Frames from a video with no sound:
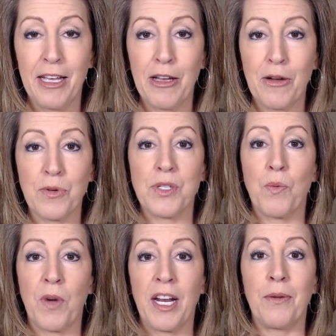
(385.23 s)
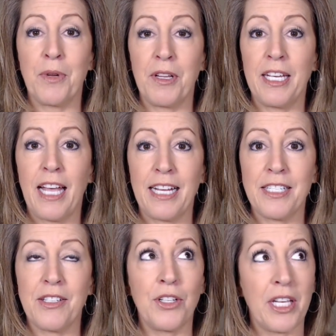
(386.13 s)
was when I really had
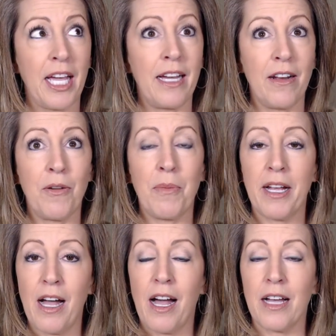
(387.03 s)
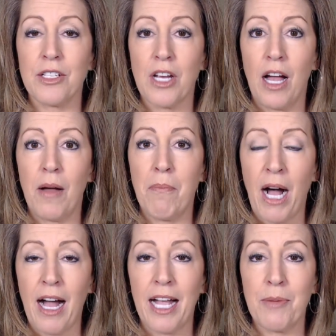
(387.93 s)
to look at, oh my gosh,
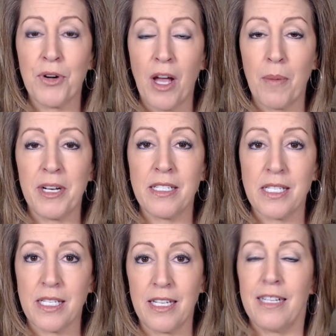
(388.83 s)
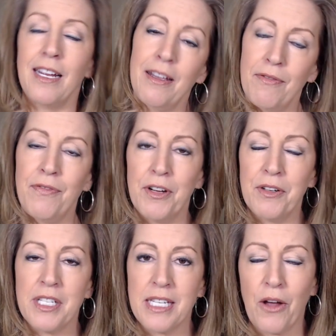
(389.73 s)
my predominant sin, and I figured
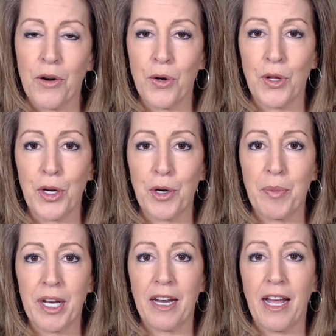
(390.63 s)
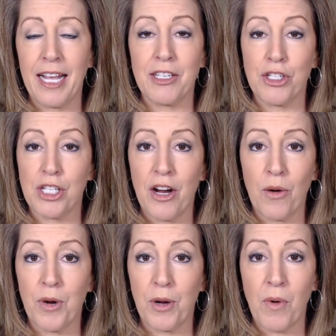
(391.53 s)
this out earlier, but I had to share
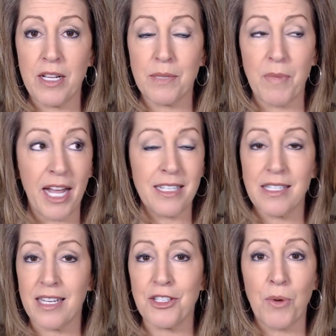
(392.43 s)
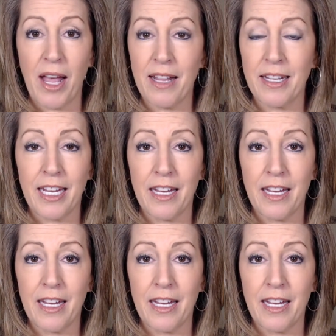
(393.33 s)
what it was. Mine is sensuality.